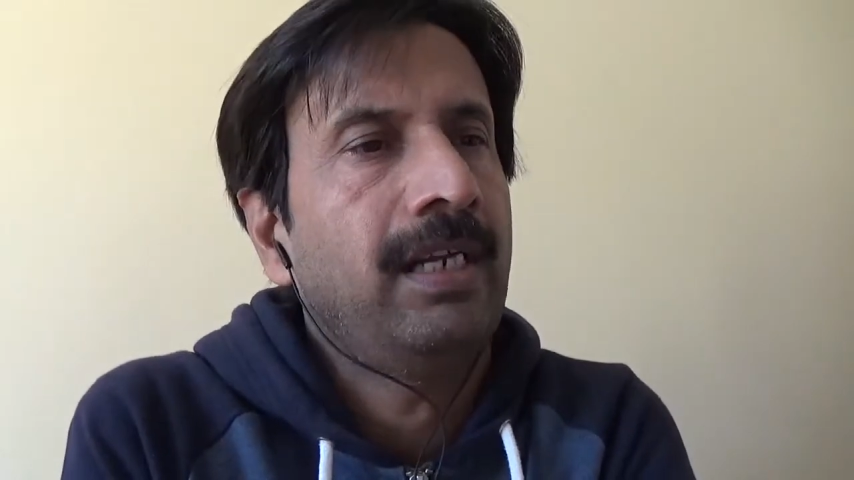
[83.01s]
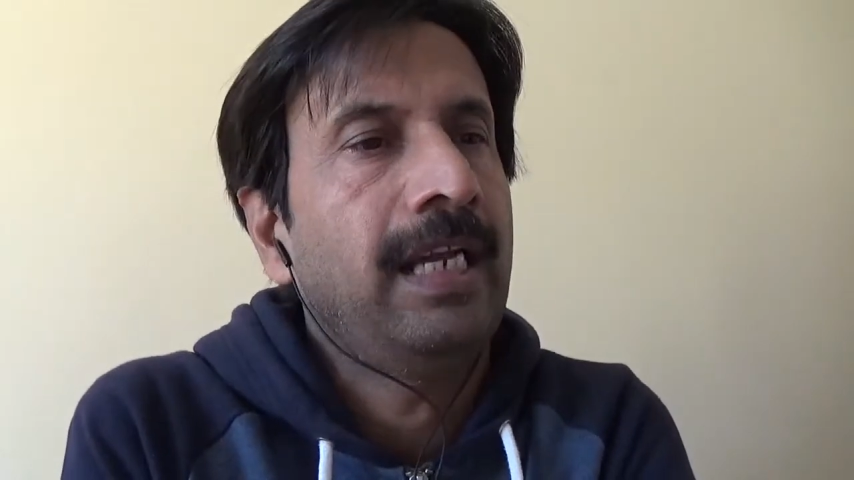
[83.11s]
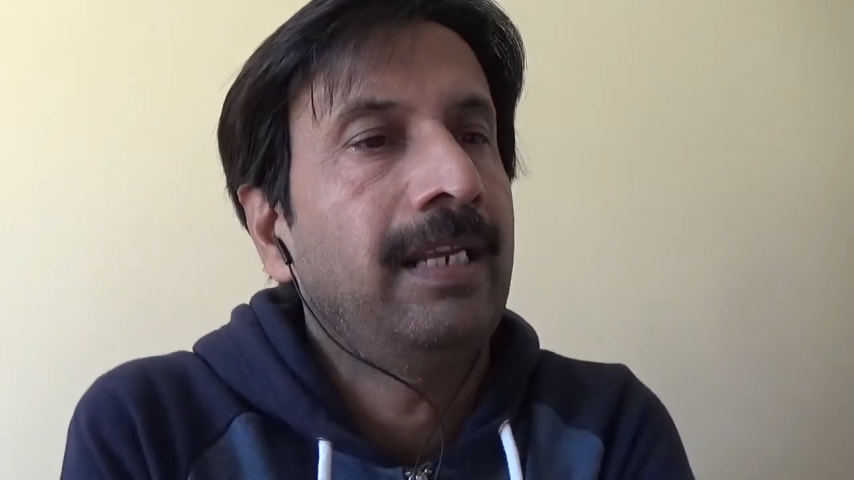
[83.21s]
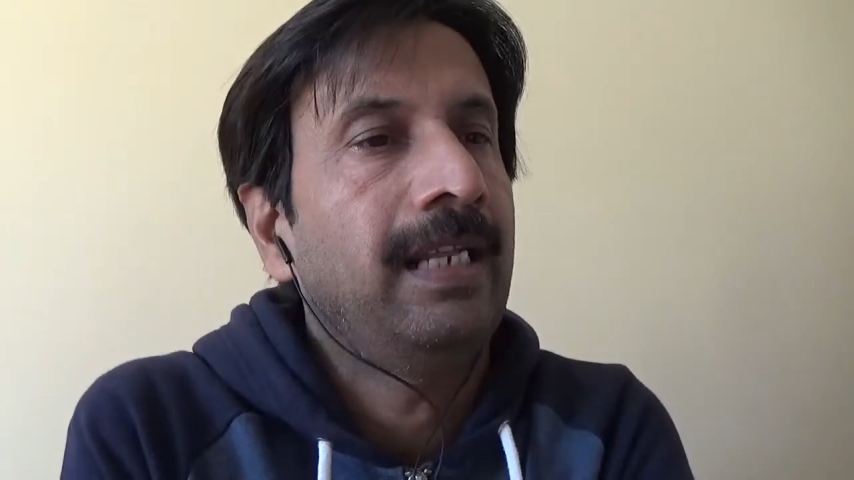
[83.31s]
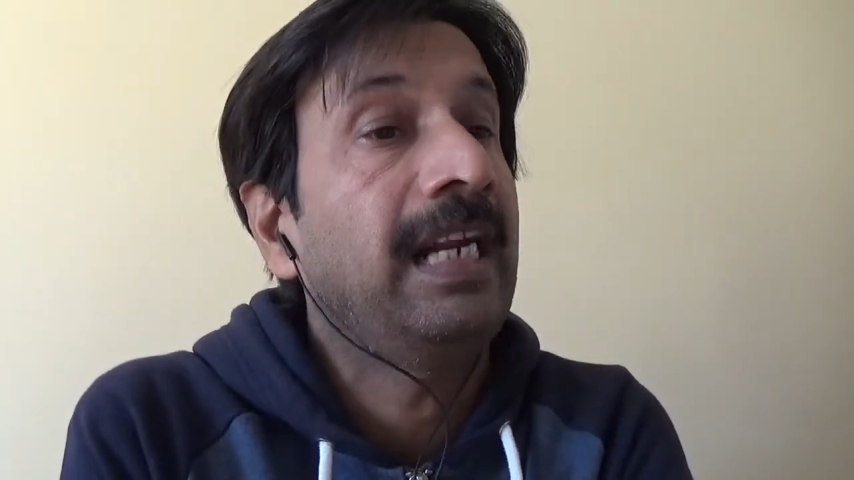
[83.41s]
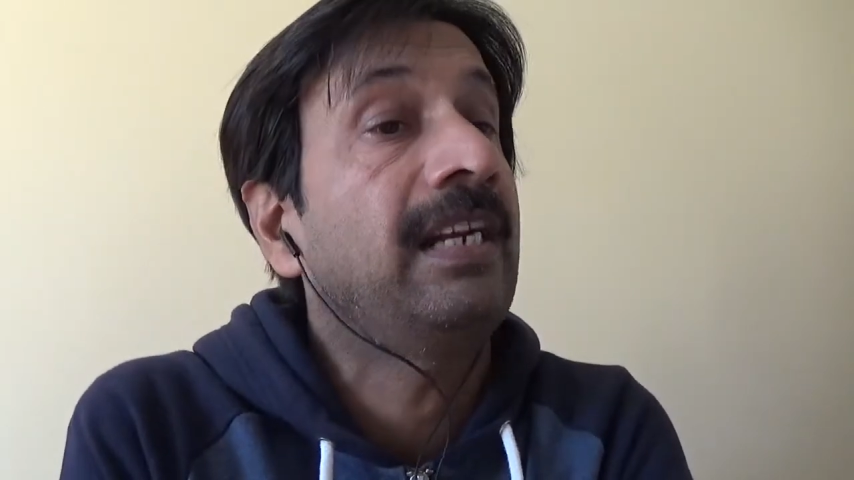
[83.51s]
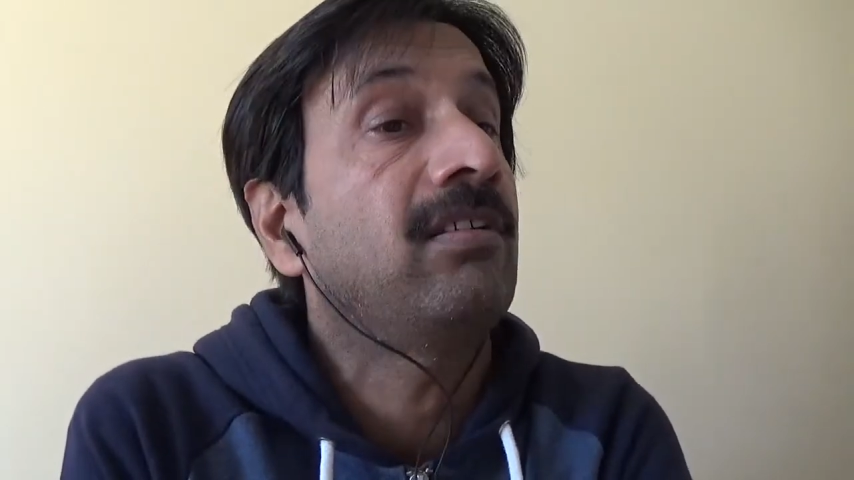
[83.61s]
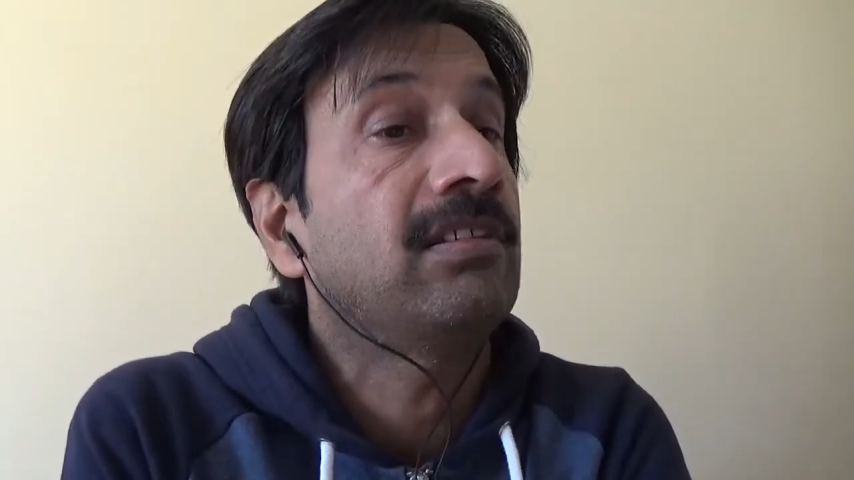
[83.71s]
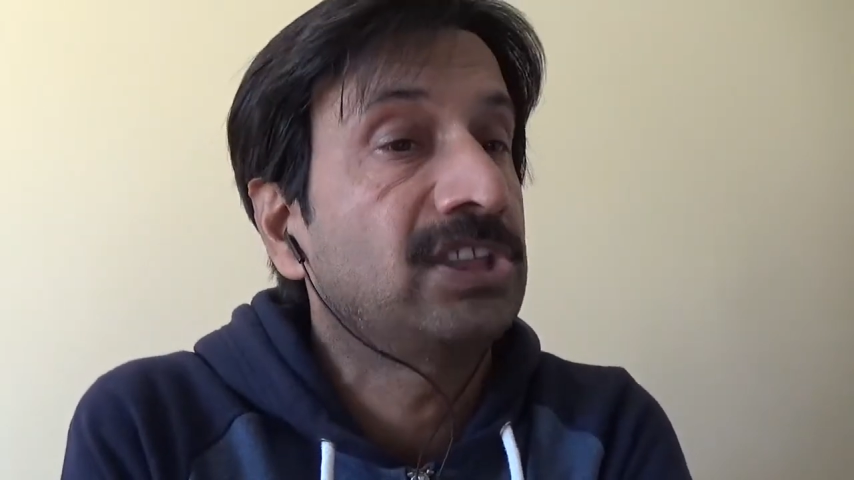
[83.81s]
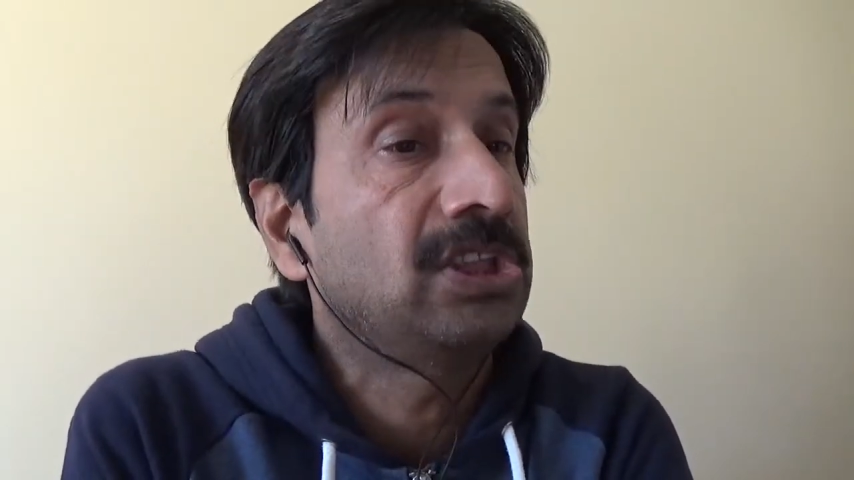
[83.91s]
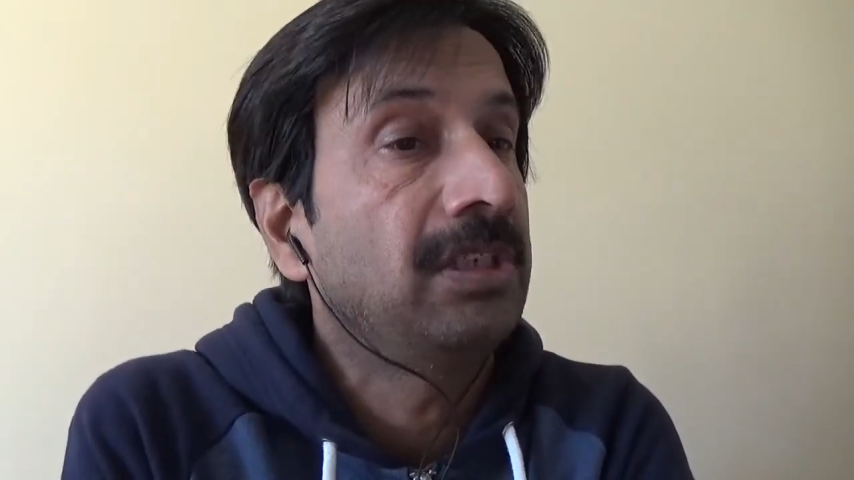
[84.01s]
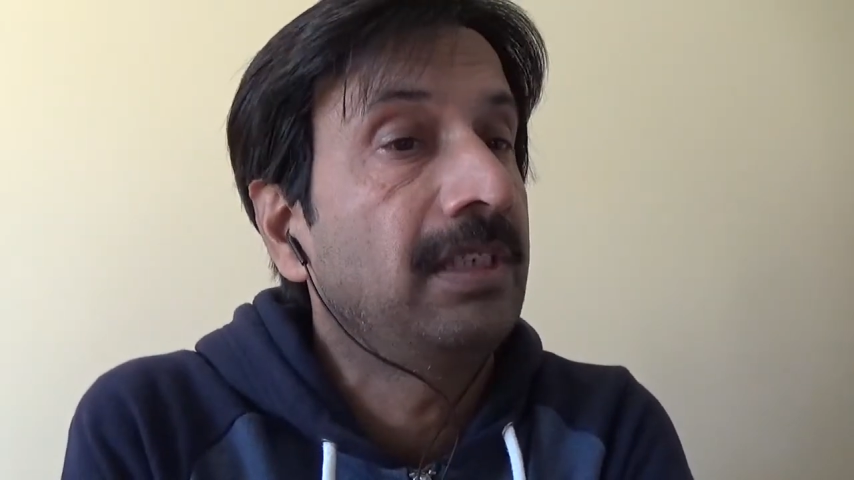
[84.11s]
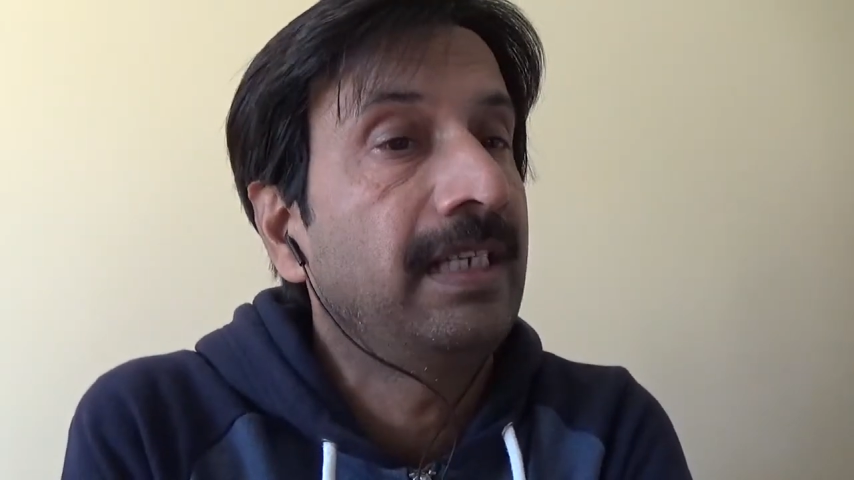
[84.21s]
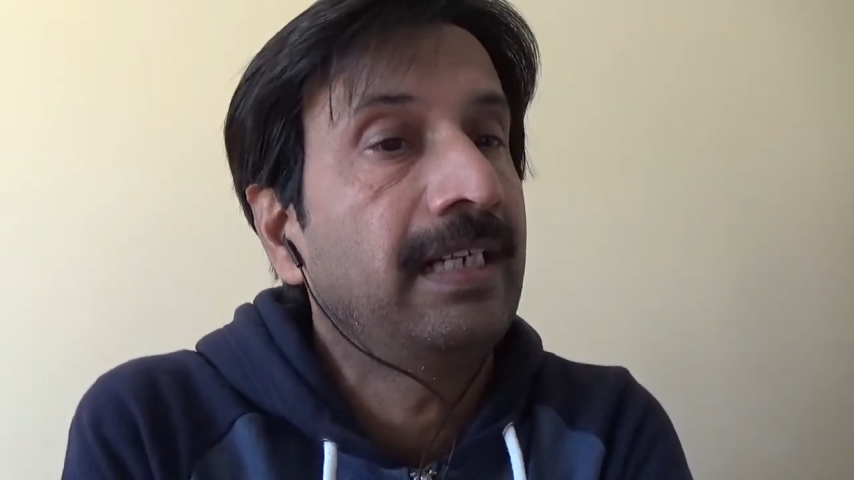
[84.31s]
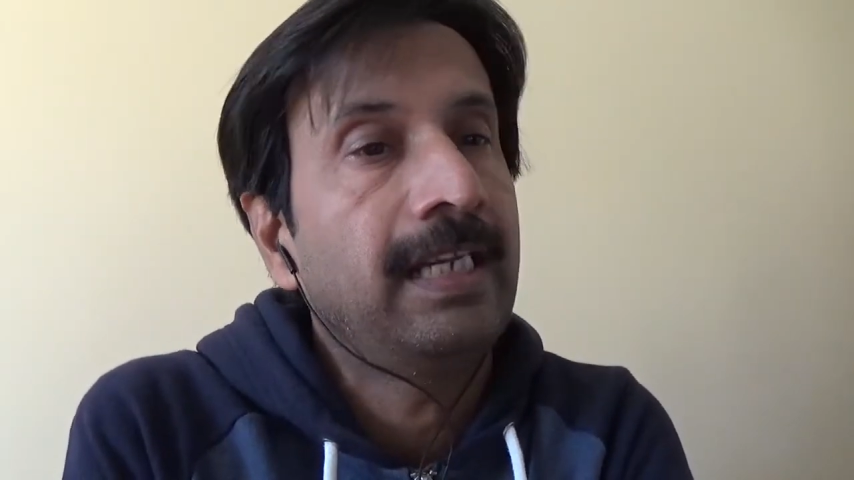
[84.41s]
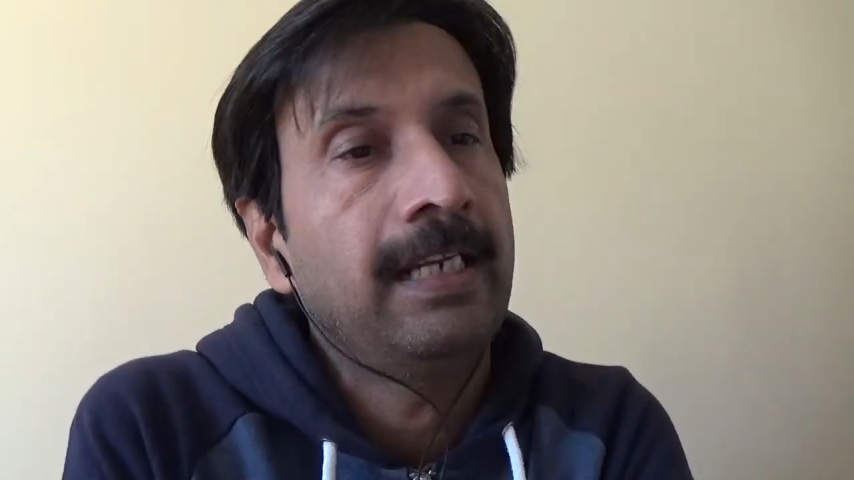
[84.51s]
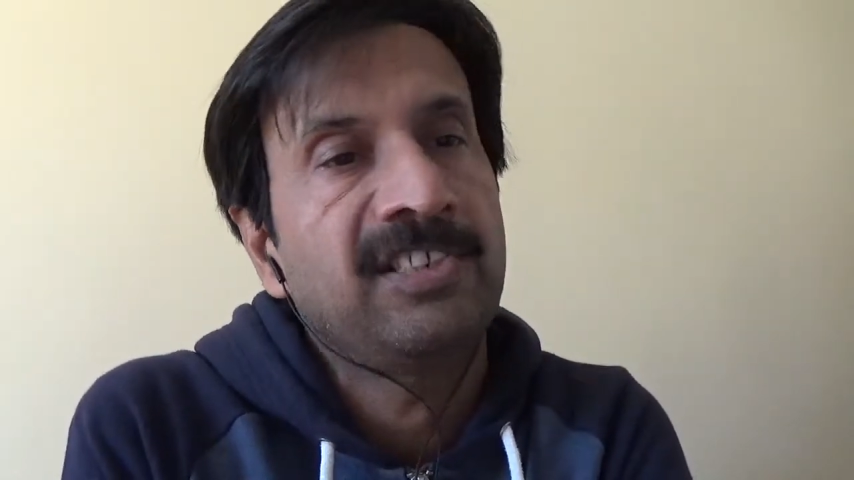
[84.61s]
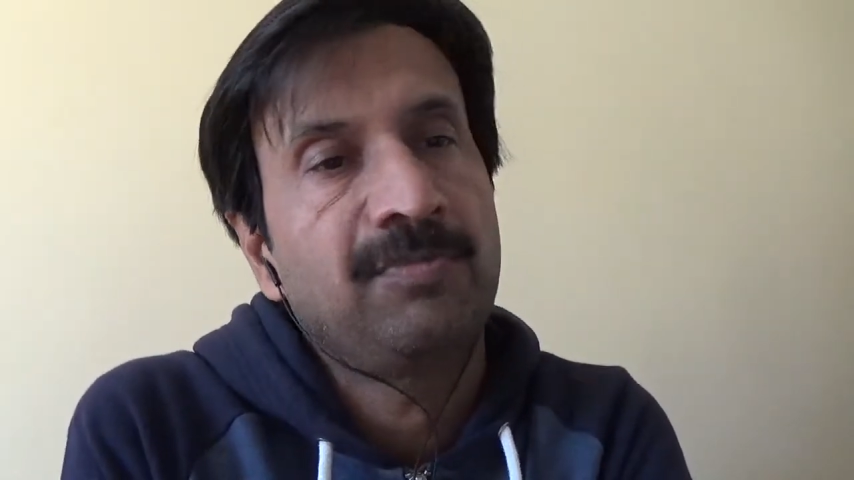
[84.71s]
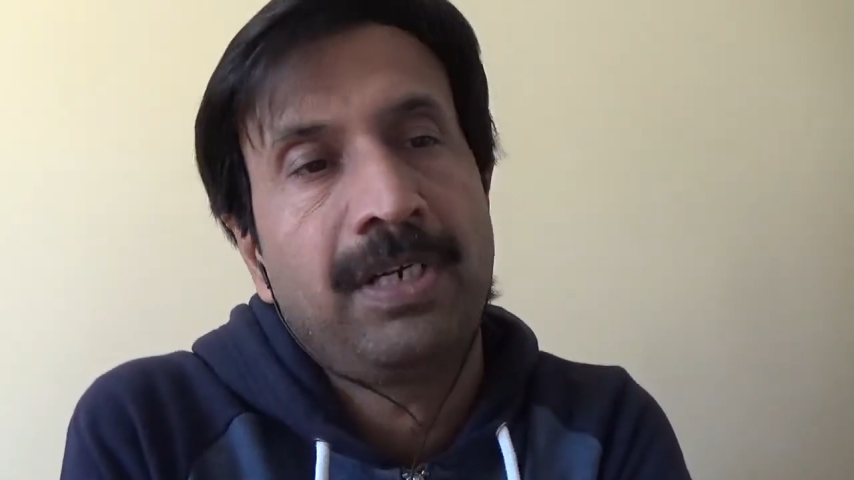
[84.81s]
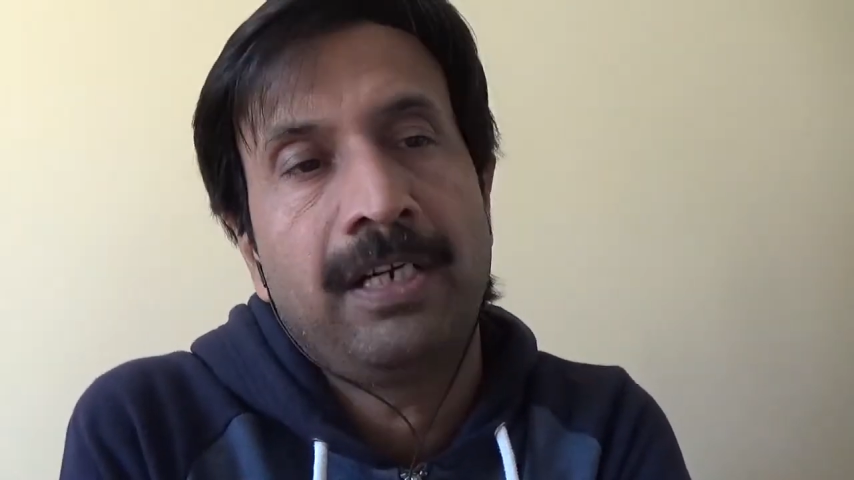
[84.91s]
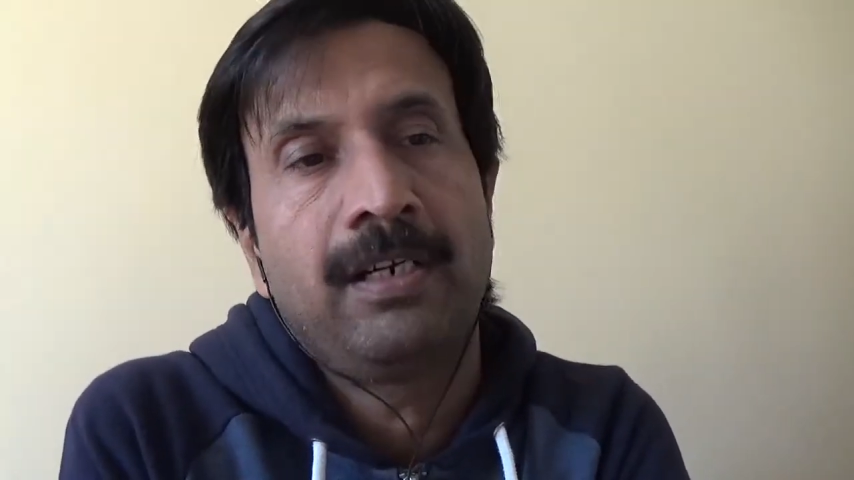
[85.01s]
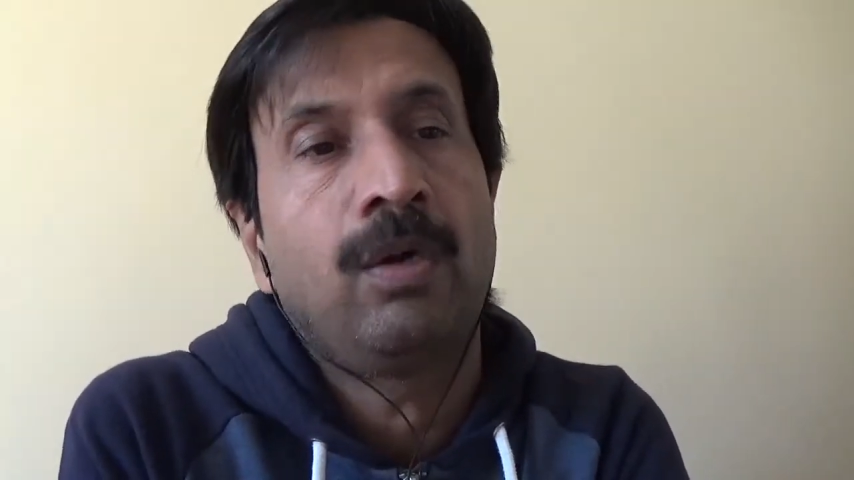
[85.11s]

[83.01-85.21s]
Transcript: an electrical signal that can spread